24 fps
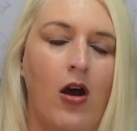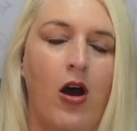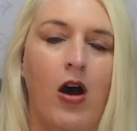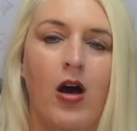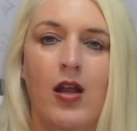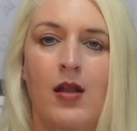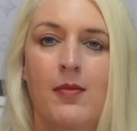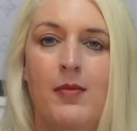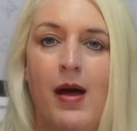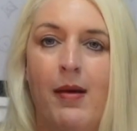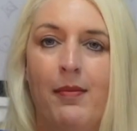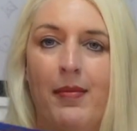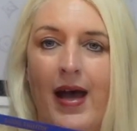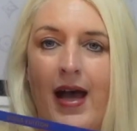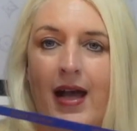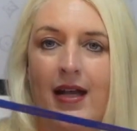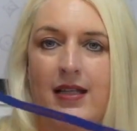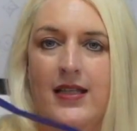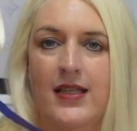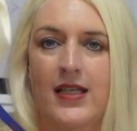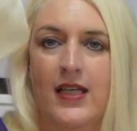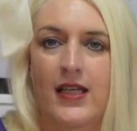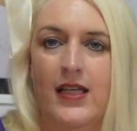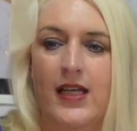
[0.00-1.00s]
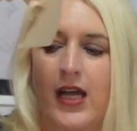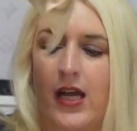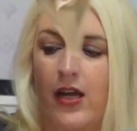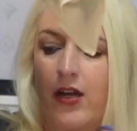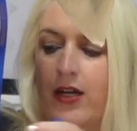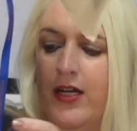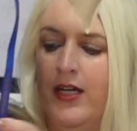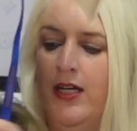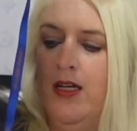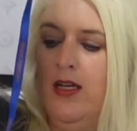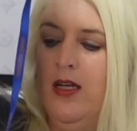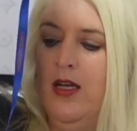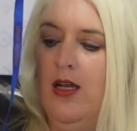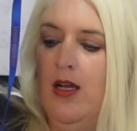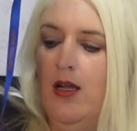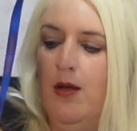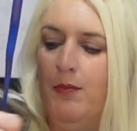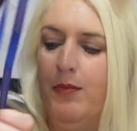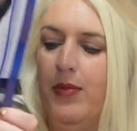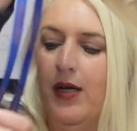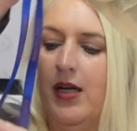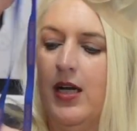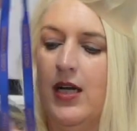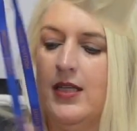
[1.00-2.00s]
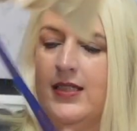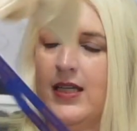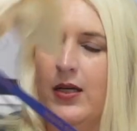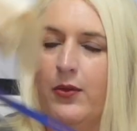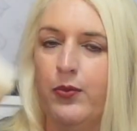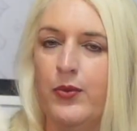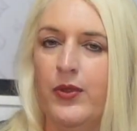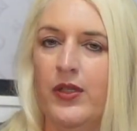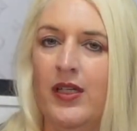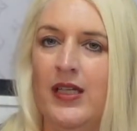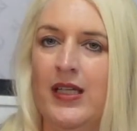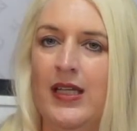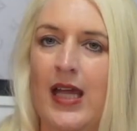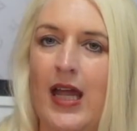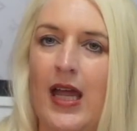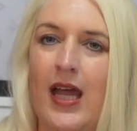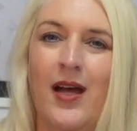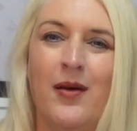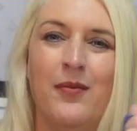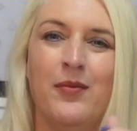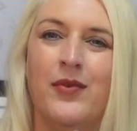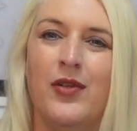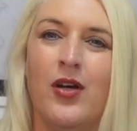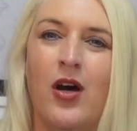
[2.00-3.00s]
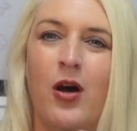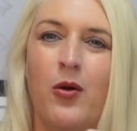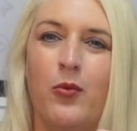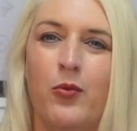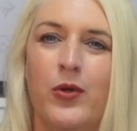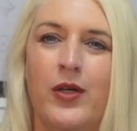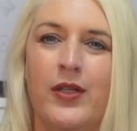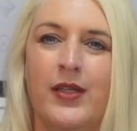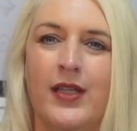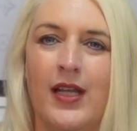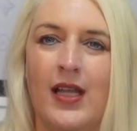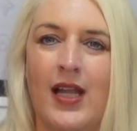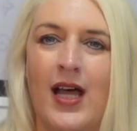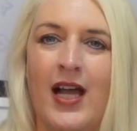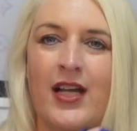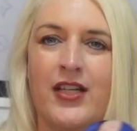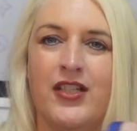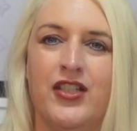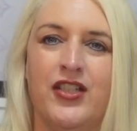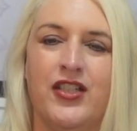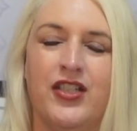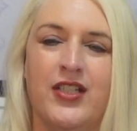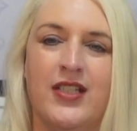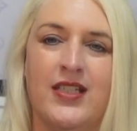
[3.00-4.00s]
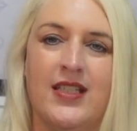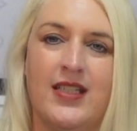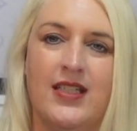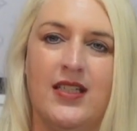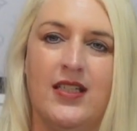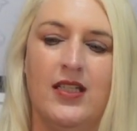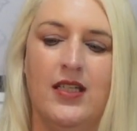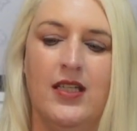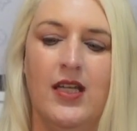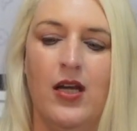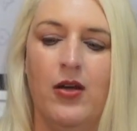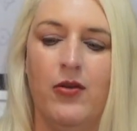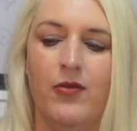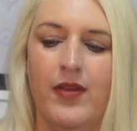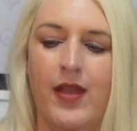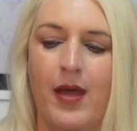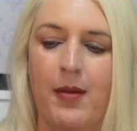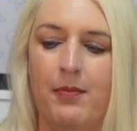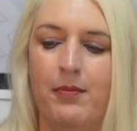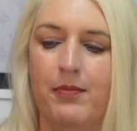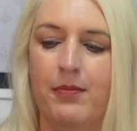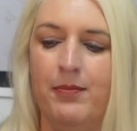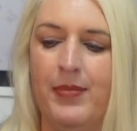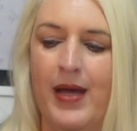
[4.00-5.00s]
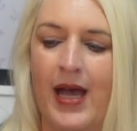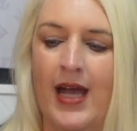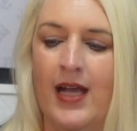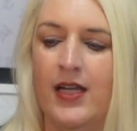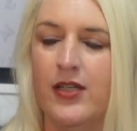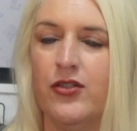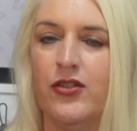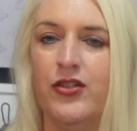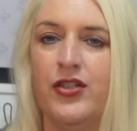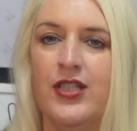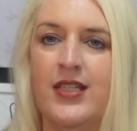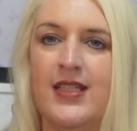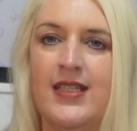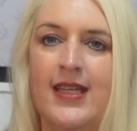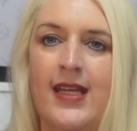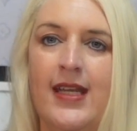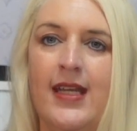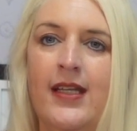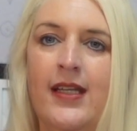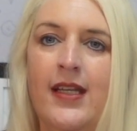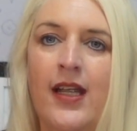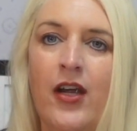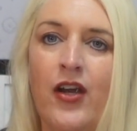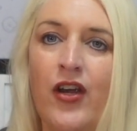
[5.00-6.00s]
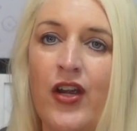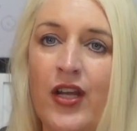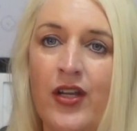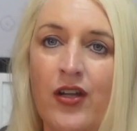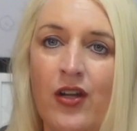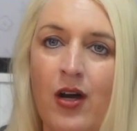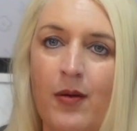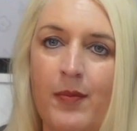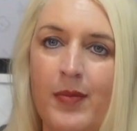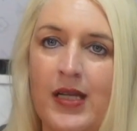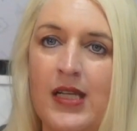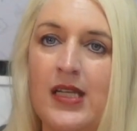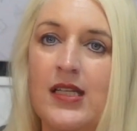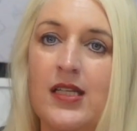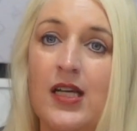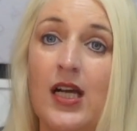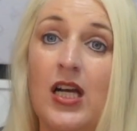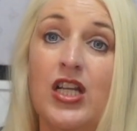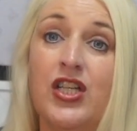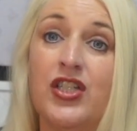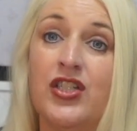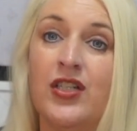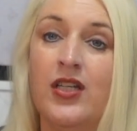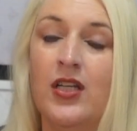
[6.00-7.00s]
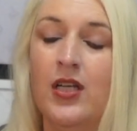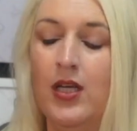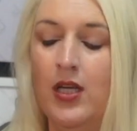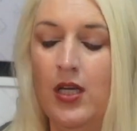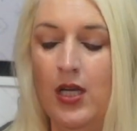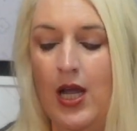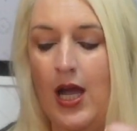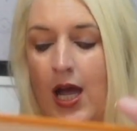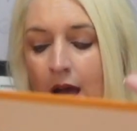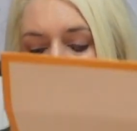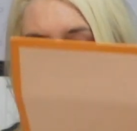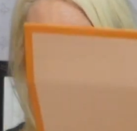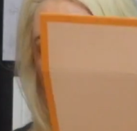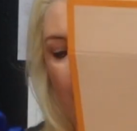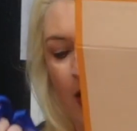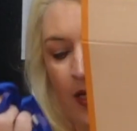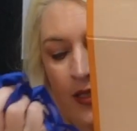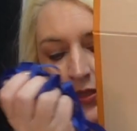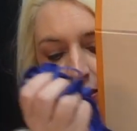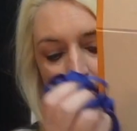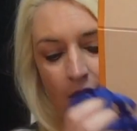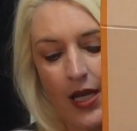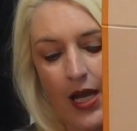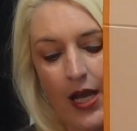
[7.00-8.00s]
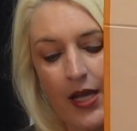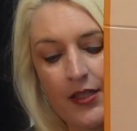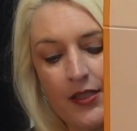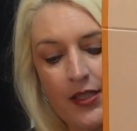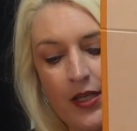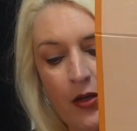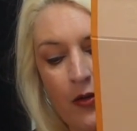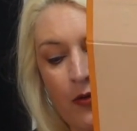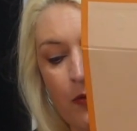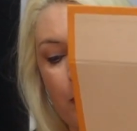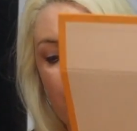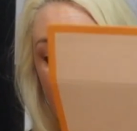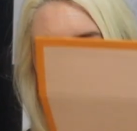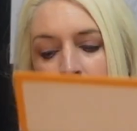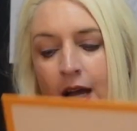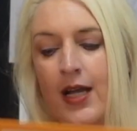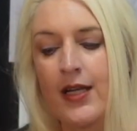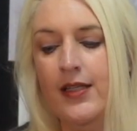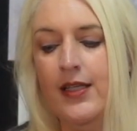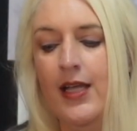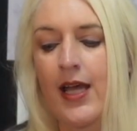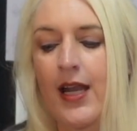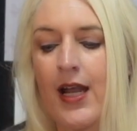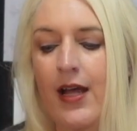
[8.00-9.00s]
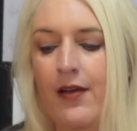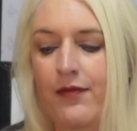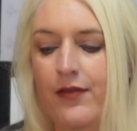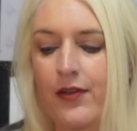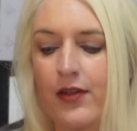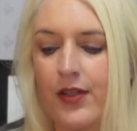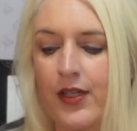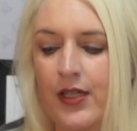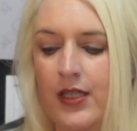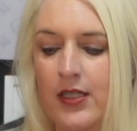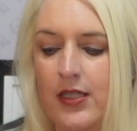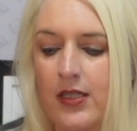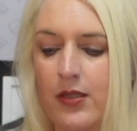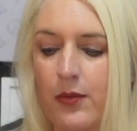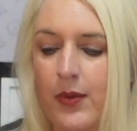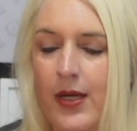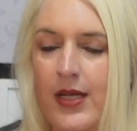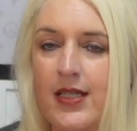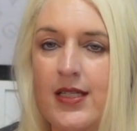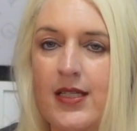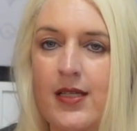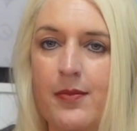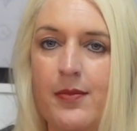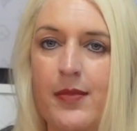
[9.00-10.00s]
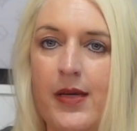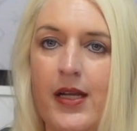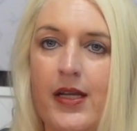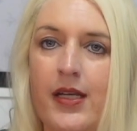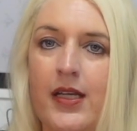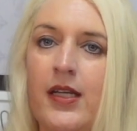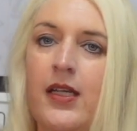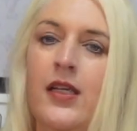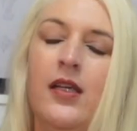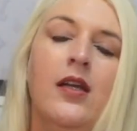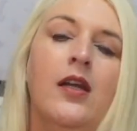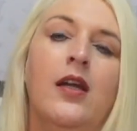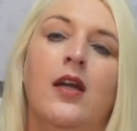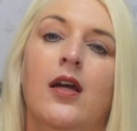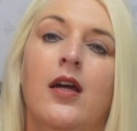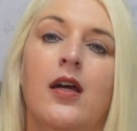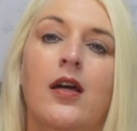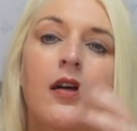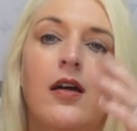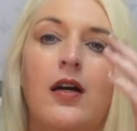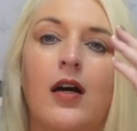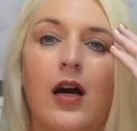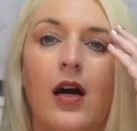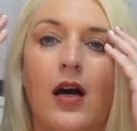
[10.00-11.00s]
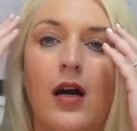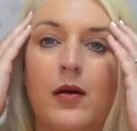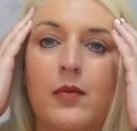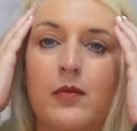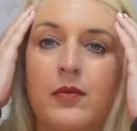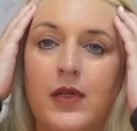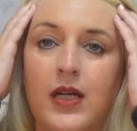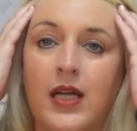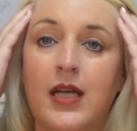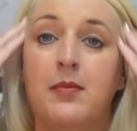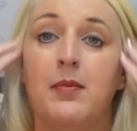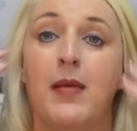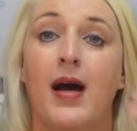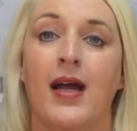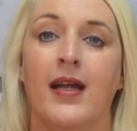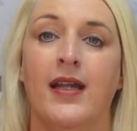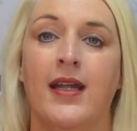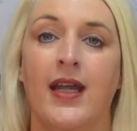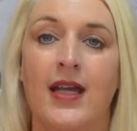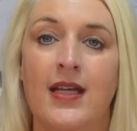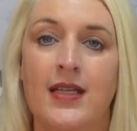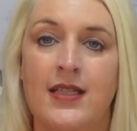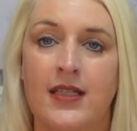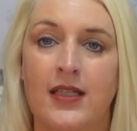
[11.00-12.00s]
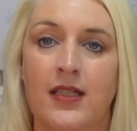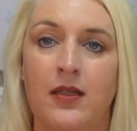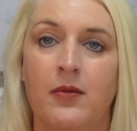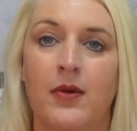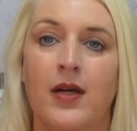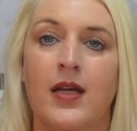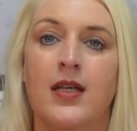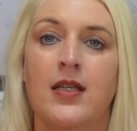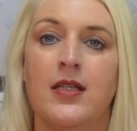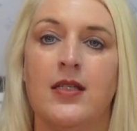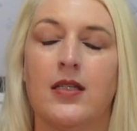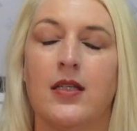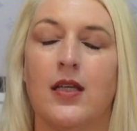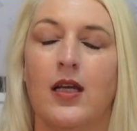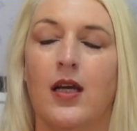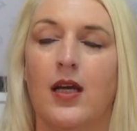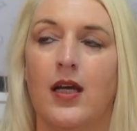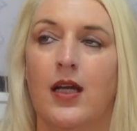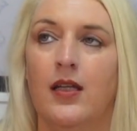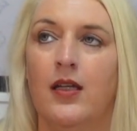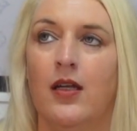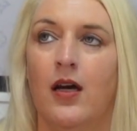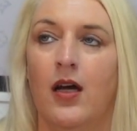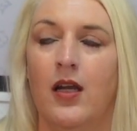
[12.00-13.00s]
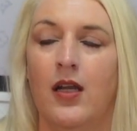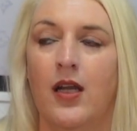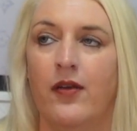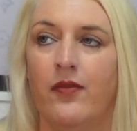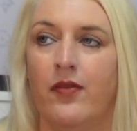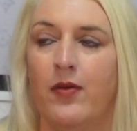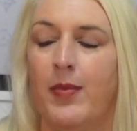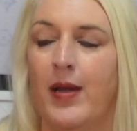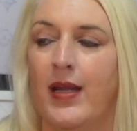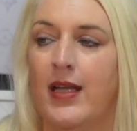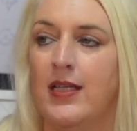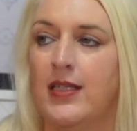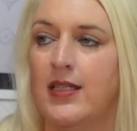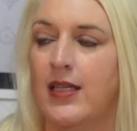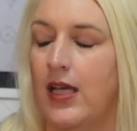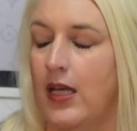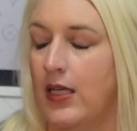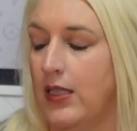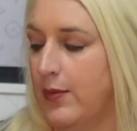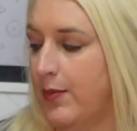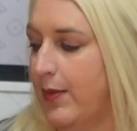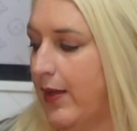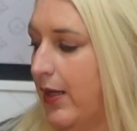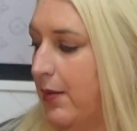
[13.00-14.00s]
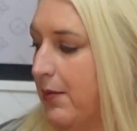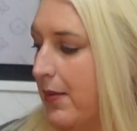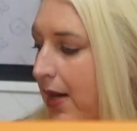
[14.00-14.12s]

all of my bags get carried, because I really am not one that likes to just know that bags are just sitting there and not being touched. I don't like that. I feel that it's a waste of money. In my case anyways, not in everybody's case, but in